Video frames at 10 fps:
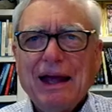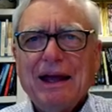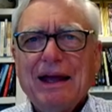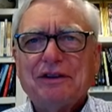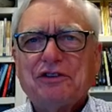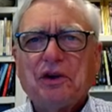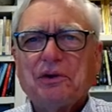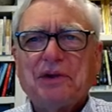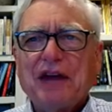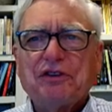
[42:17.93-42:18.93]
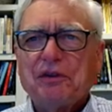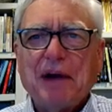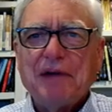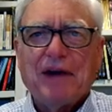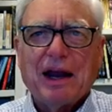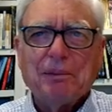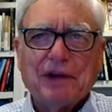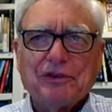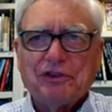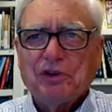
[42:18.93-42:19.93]
And so that's for my final
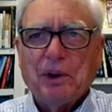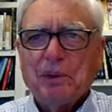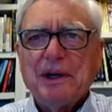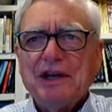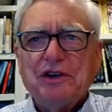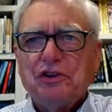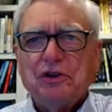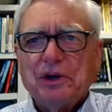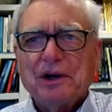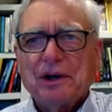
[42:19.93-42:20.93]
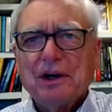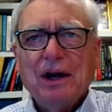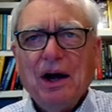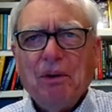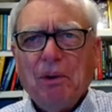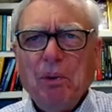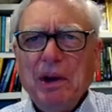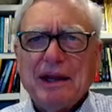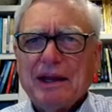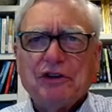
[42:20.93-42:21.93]
message. So what do we need to do here? Well,
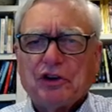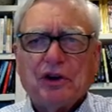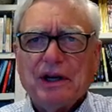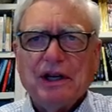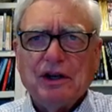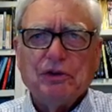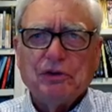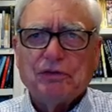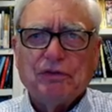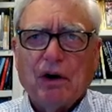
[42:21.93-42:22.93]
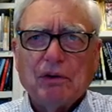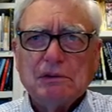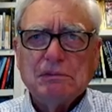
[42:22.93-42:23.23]
one of the things you're going to need to do is vote.